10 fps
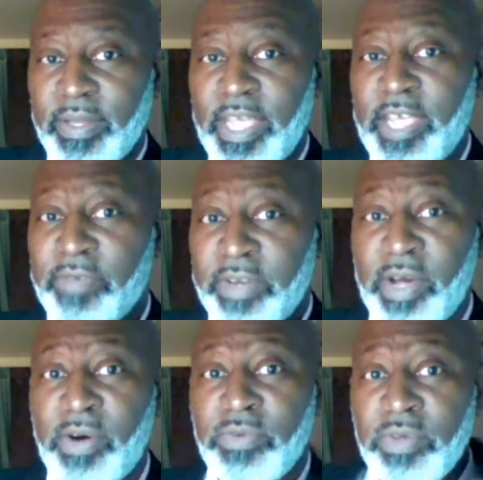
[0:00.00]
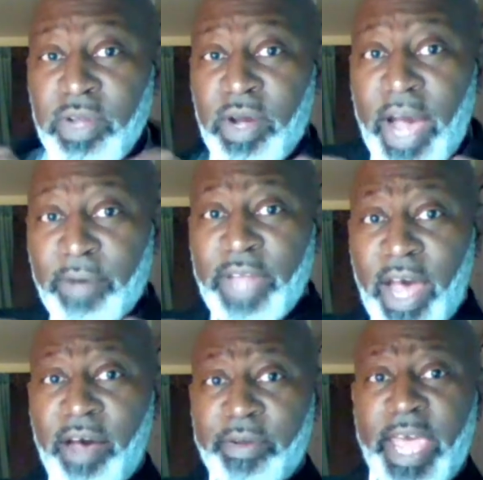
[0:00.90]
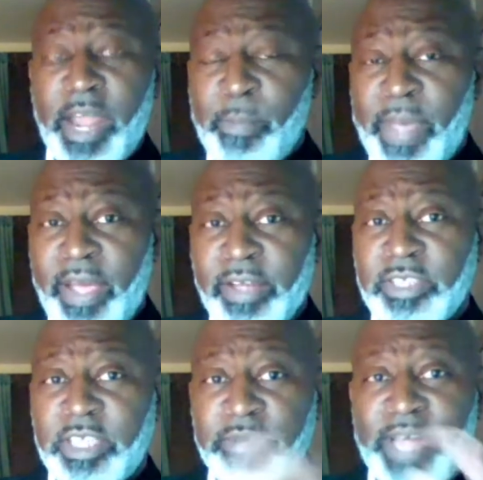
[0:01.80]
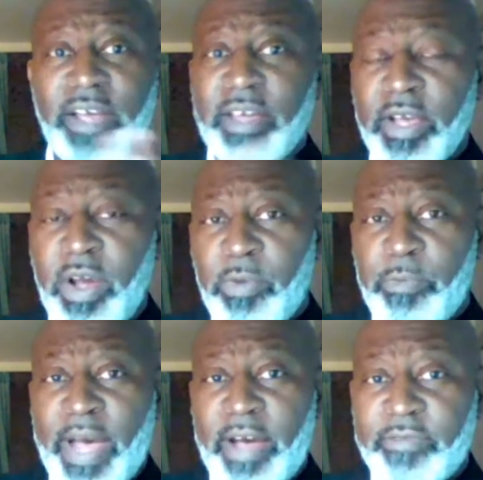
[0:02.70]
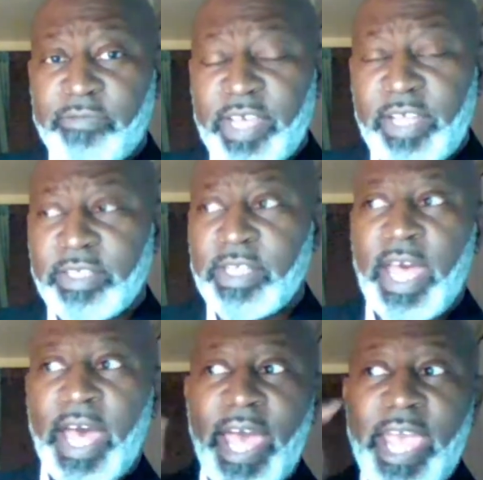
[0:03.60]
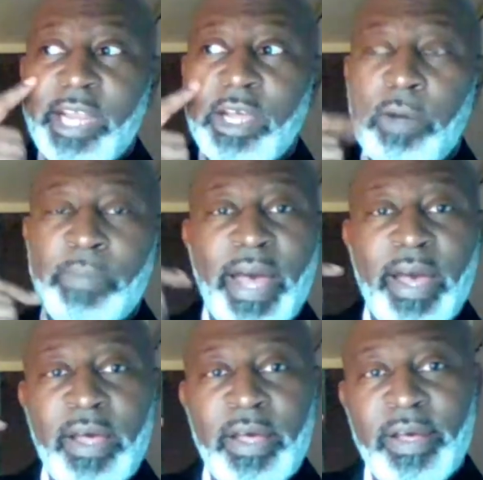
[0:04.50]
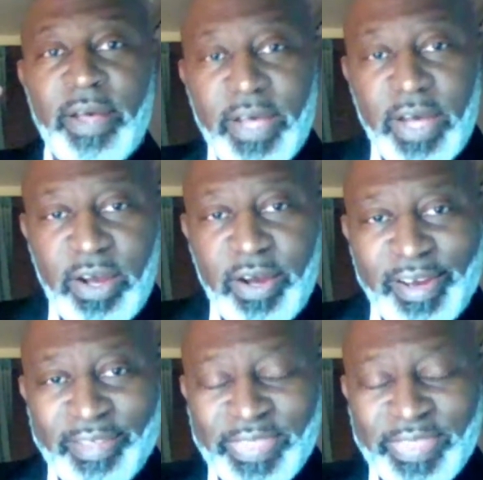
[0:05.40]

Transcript: even though you know I was all that in a bag of chips. I couldn't go by her feeling. I had to go by her